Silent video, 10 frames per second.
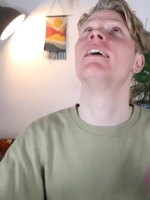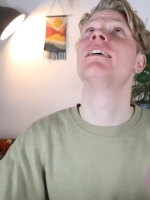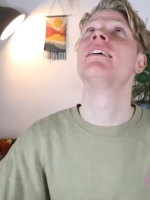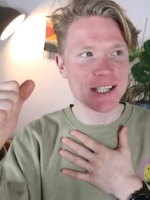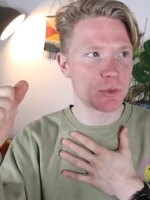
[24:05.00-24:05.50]
I
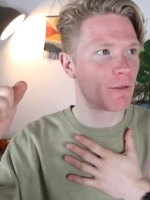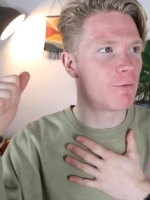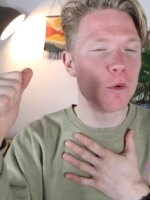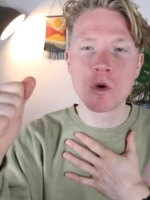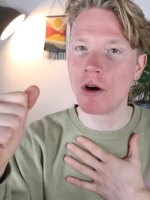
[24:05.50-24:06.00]
say this
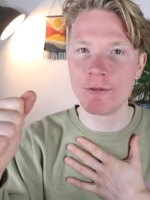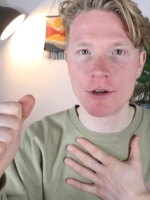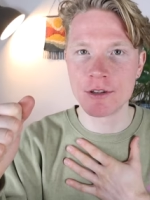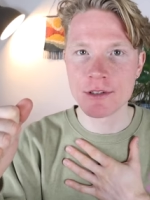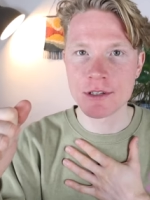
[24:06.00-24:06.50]
with full
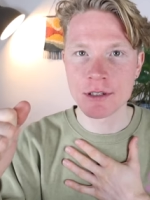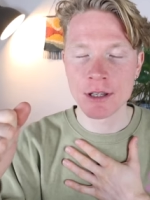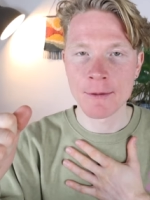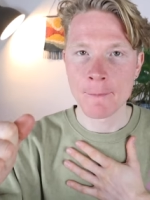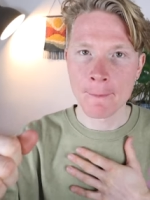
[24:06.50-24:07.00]
confidence.
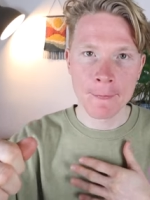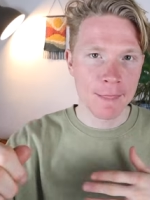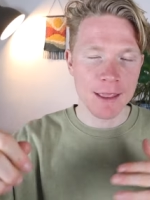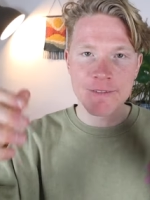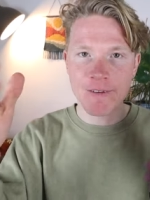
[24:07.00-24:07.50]

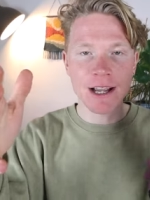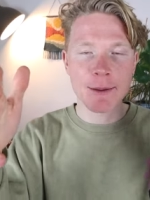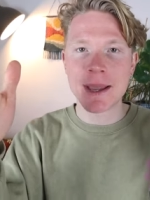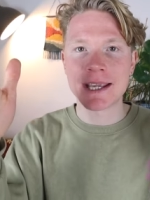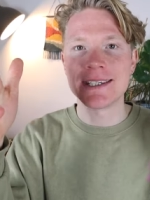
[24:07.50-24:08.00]
If I
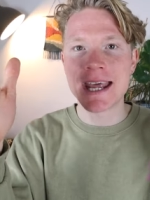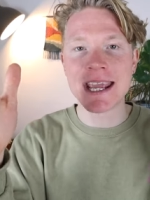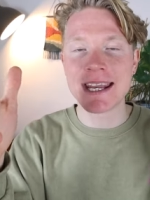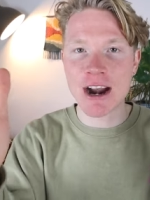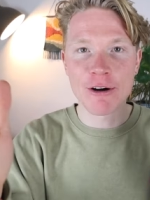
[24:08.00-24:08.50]
can make a
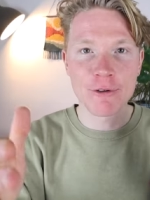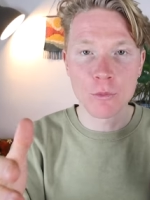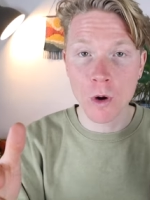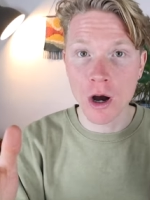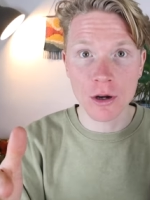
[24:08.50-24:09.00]
day in
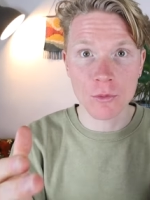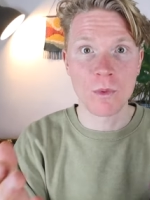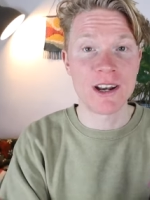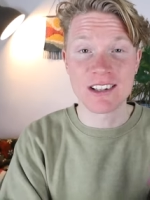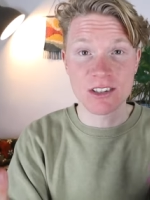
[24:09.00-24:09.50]
Hereford work
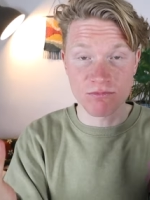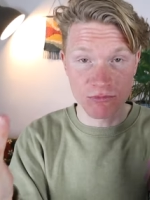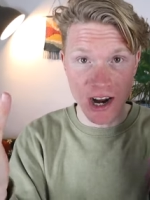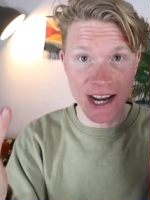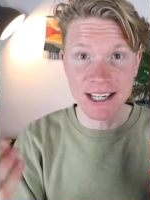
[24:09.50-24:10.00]
when it's
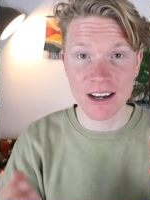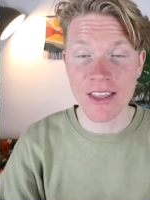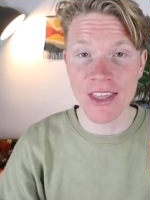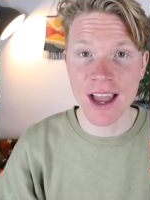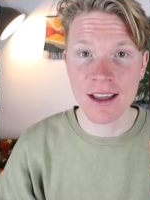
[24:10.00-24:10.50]
raining
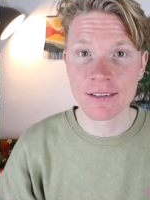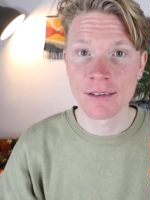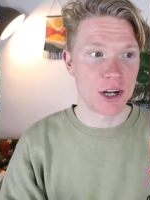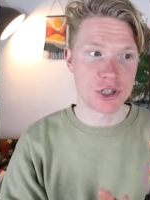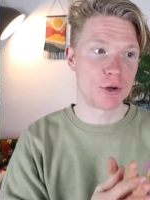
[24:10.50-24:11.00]
like that,
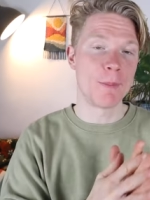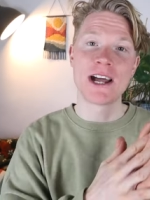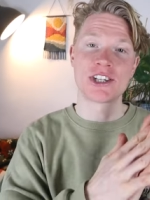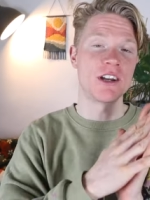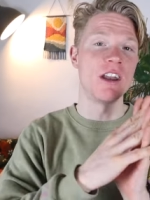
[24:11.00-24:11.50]
then I should
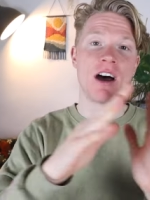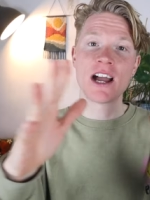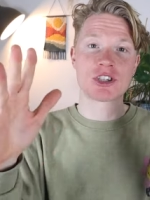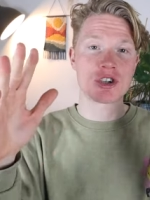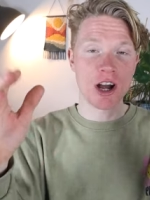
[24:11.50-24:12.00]
imagine a
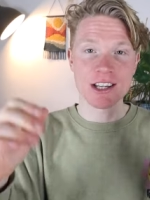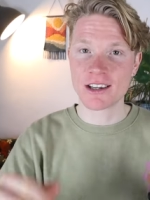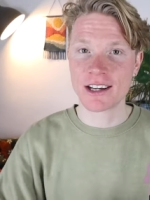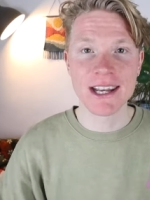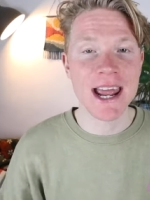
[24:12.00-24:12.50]
nice dry
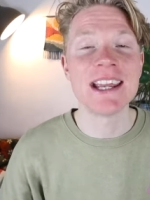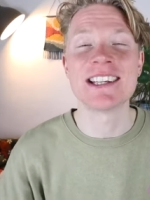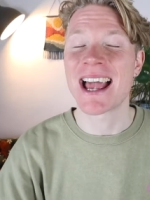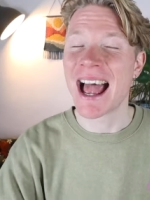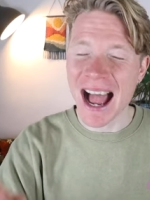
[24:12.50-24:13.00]
sunny day
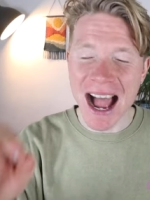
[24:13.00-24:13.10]
is